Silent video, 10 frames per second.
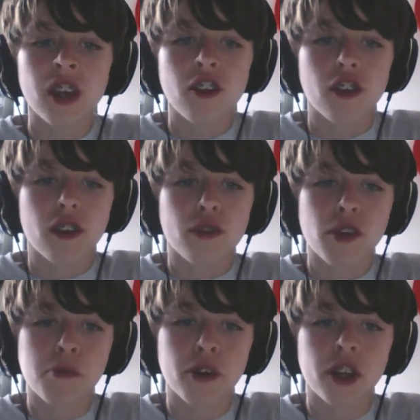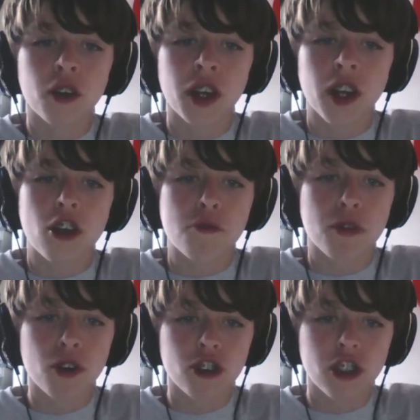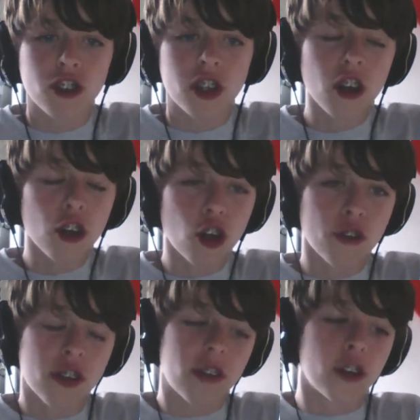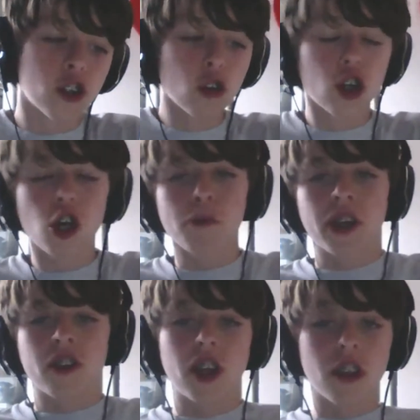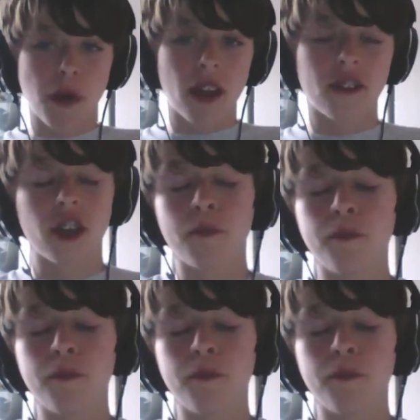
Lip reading: a 3.0 GHz processor, obviously the dual core because it is a Pentium.